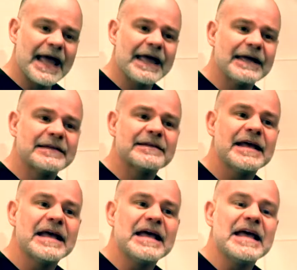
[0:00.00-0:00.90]
And
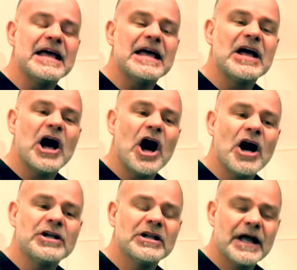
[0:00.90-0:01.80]

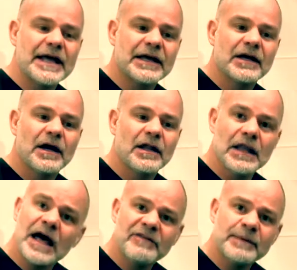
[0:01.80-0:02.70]
unlike a
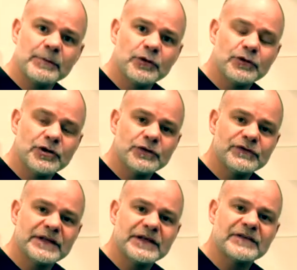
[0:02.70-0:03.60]
lot of people who
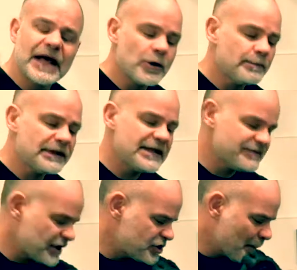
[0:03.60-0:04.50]
use these, I don't believe
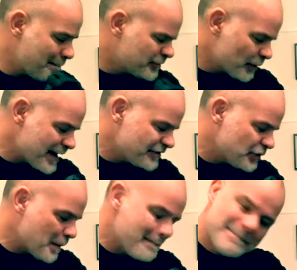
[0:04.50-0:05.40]
that you're trying
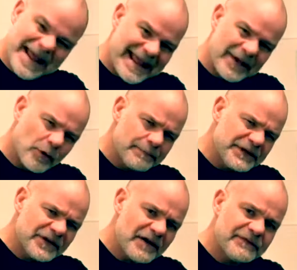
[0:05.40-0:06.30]
to bang or be
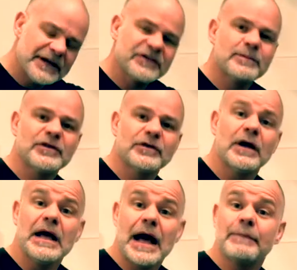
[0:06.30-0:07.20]
tough on this muscle.
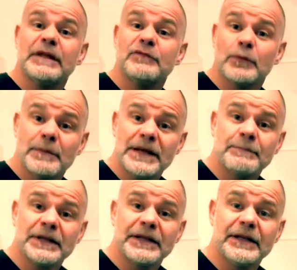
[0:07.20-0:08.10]
I believe we're
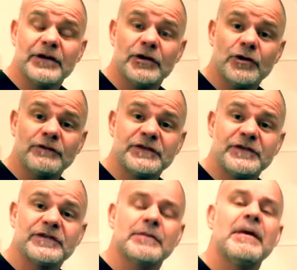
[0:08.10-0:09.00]
manipulating the nervous
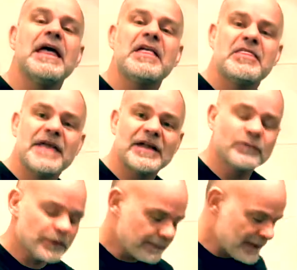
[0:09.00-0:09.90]
system.
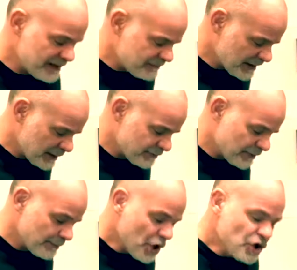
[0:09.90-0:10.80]
That's where the benefit comes
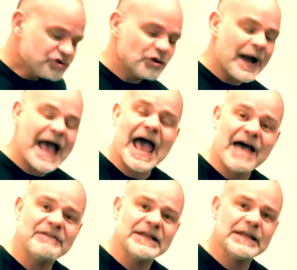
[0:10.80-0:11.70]
from. So
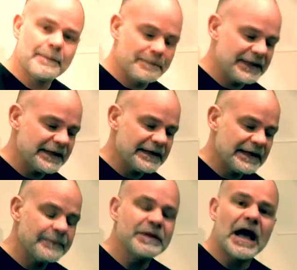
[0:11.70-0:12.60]
having the
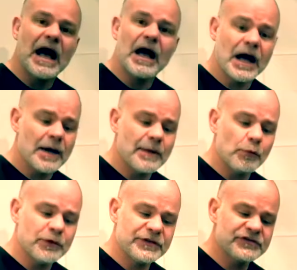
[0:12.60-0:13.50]
ability
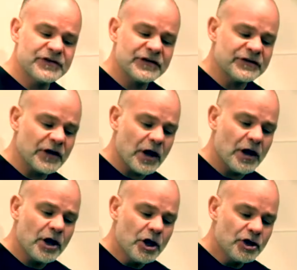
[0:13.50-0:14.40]
with the
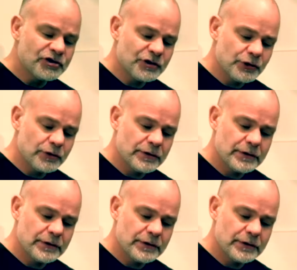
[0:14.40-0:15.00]
jigsaw to be